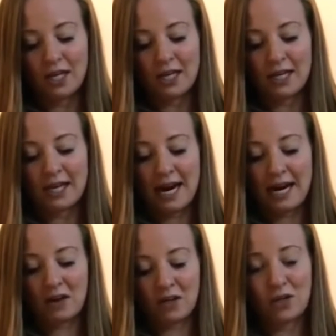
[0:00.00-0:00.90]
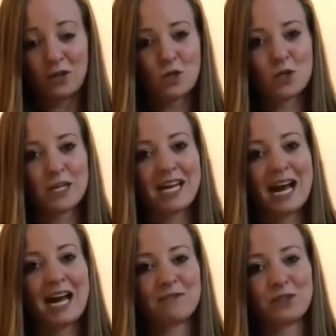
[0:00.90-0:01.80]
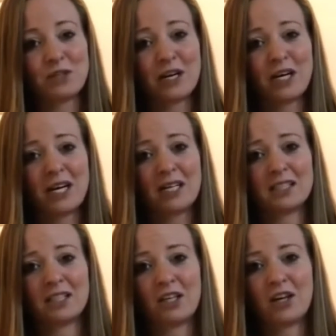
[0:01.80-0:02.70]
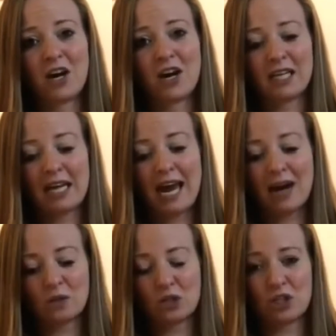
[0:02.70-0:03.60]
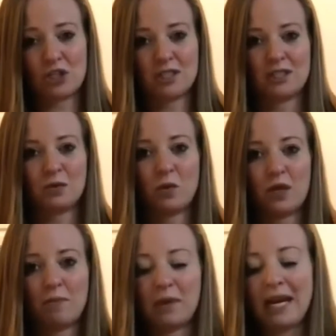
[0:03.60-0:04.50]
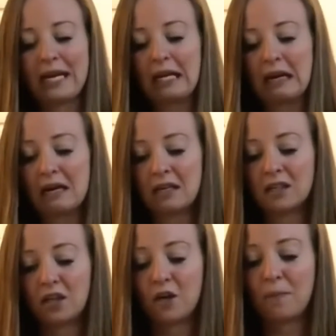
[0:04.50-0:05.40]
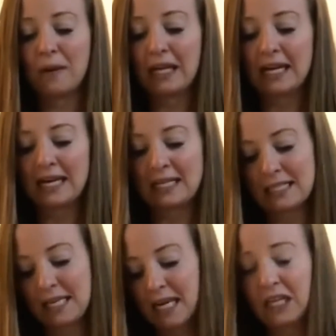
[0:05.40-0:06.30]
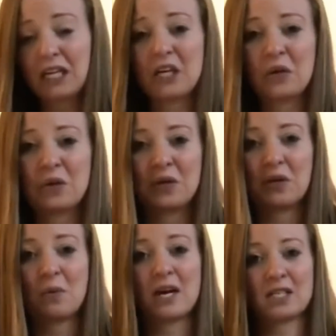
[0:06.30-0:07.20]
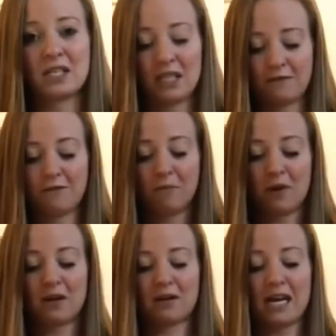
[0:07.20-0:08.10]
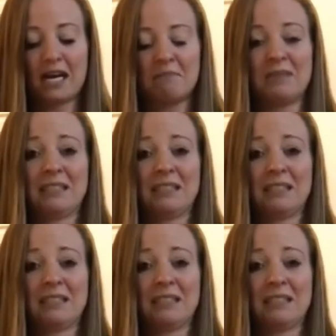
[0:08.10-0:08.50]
Now, usually after dinner, you're on the couch with a blanket on, your belly is killing you, you're watching the football game,